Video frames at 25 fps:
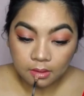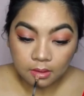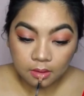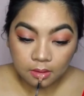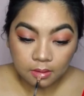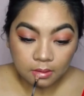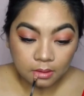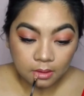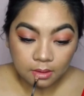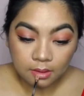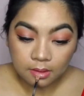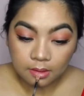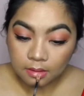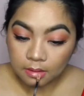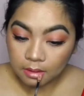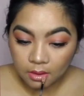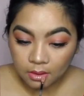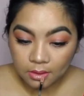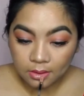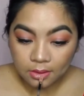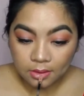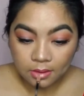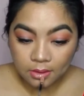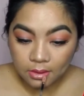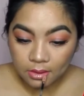tone it
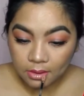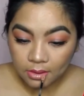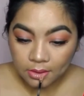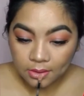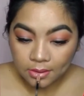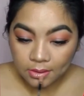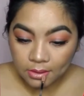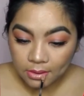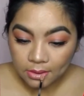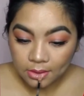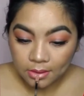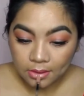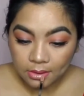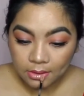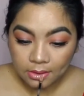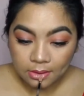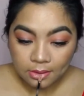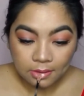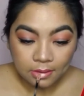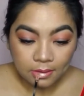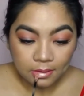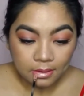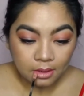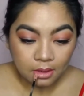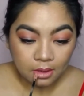down a little bit. So I'm
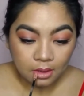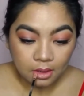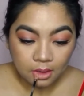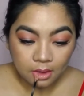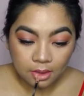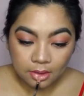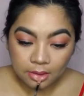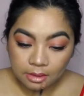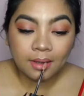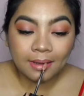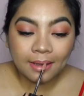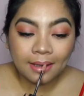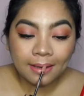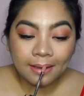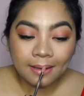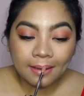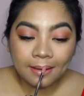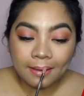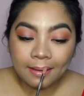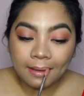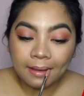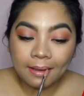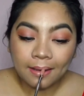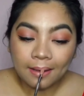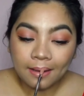taking that
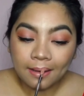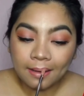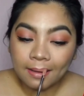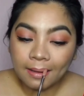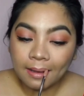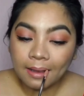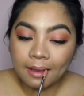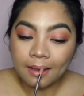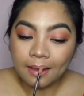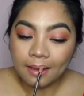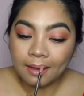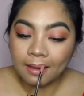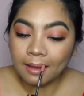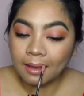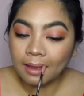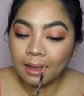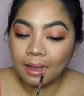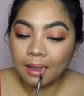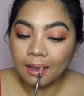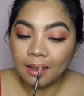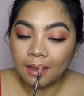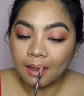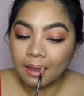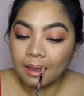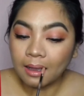Maybelline
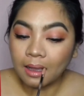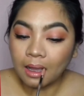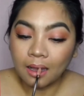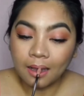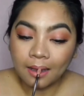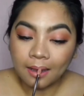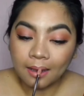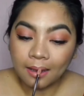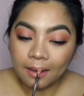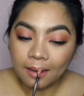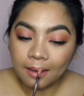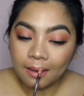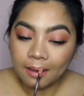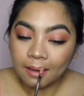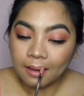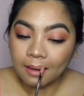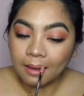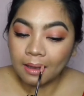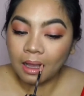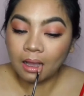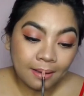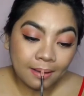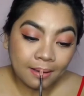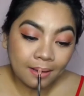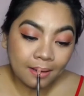Vivid Hot
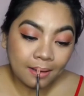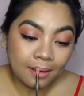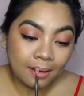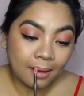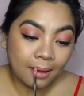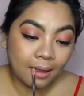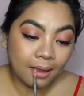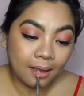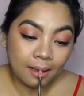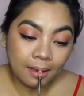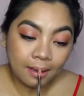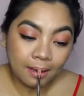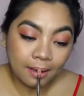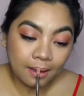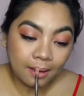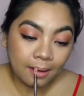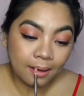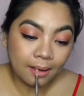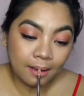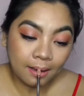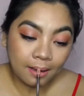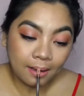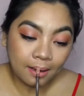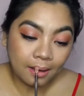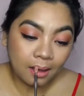Lacquer
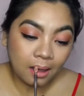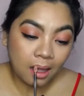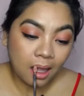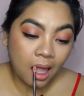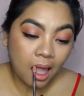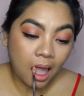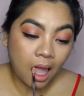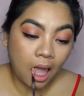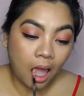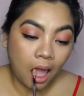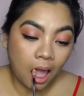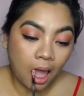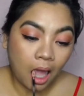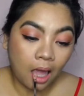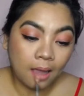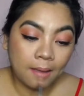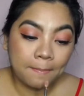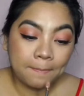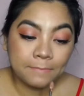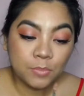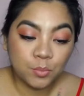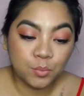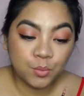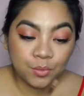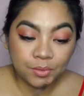in the shade
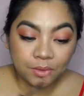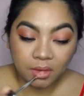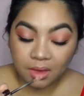of